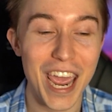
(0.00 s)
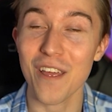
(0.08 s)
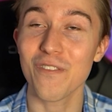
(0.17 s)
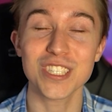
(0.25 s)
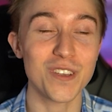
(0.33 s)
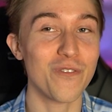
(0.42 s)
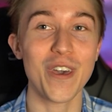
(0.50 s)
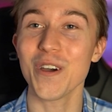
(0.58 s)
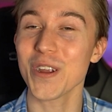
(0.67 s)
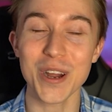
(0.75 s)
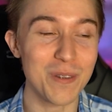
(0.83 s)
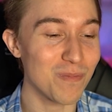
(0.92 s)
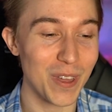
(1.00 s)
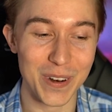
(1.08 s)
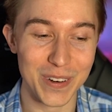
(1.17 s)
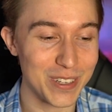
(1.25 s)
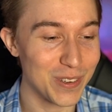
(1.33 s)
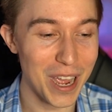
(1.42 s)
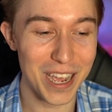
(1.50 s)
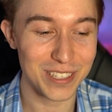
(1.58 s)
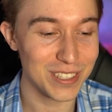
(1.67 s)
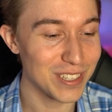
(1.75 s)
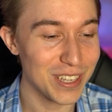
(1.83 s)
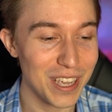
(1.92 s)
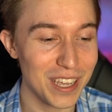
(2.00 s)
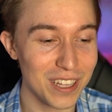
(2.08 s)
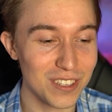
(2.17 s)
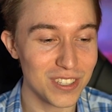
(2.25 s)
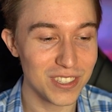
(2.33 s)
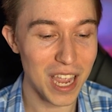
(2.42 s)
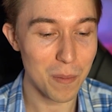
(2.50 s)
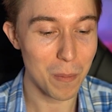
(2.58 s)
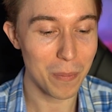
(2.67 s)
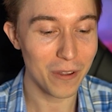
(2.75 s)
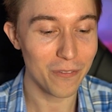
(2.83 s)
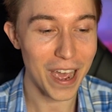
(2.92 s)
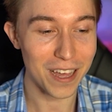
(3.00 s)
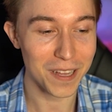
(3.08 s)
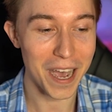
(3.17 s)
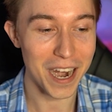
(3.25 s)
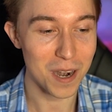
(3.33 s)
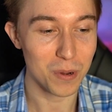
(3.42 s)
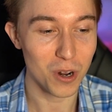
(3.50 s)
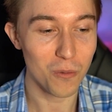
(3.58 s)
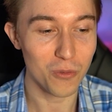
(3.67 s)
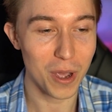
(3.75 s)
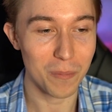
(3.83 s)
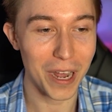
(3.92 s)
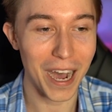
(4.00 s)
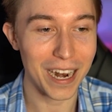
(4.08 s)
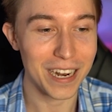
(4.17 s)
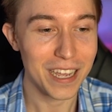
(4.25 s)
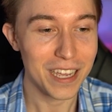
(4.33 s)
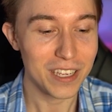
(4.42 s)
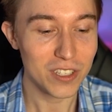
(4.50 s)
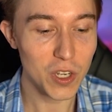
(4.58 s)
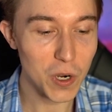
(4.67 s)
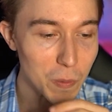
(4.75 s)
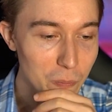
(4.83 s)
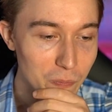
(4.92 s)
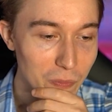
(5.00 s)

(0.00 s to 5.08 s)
And if it's a failure, then you guys can just say I'm a big fat liar, but hopefully I'm not. So